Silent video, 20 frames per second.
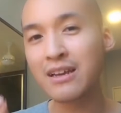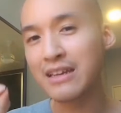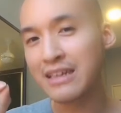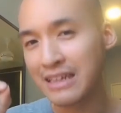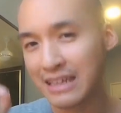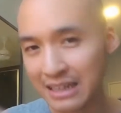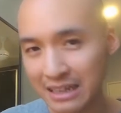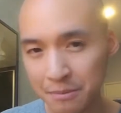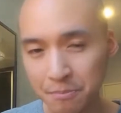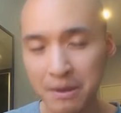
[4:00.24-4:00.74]

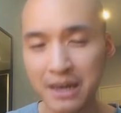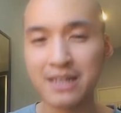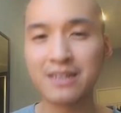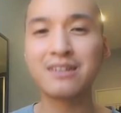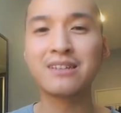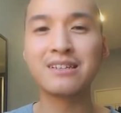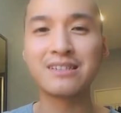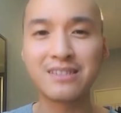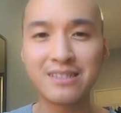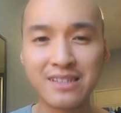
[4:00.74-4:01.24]
but
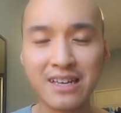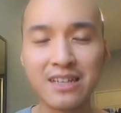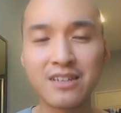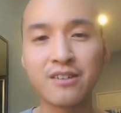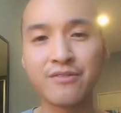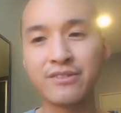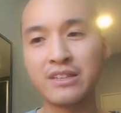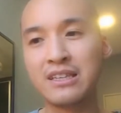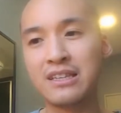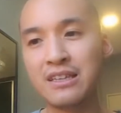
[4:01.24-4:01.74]
the Son
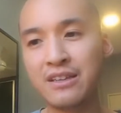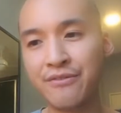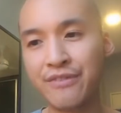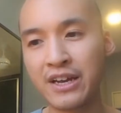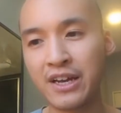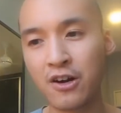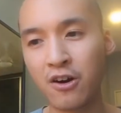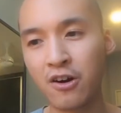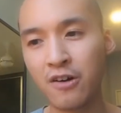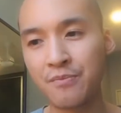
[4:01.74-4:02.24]
of the living
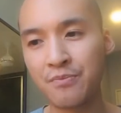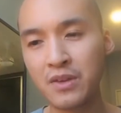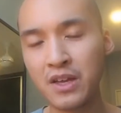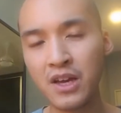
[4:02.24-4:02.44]
God.